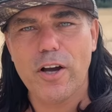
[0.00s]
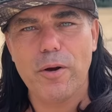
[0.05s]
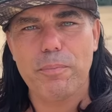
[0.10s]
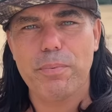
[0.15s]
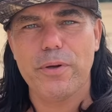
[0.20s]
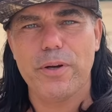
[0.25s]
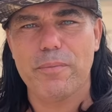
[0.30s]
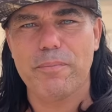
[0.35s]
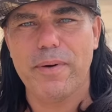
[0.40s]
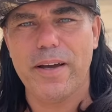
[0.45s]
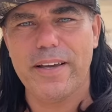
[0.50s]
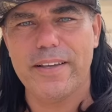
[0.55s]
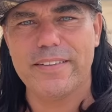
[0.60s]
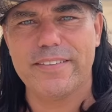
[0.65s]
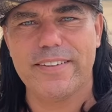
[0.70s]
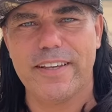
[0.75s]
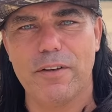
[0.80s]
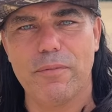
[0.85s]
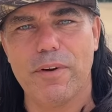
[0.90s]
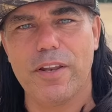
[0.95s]
up your
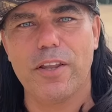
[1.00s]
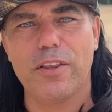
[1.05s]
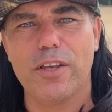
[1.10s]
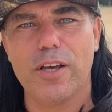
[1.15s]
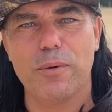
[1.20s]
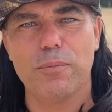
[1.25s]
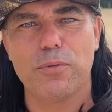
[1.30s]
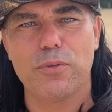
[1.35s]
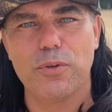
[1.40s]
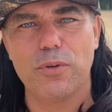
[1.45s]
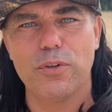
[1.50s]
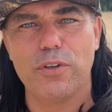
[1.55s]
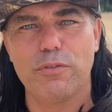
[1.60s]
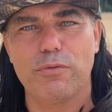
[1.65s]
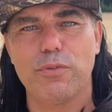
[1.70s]
mindset when it comes to the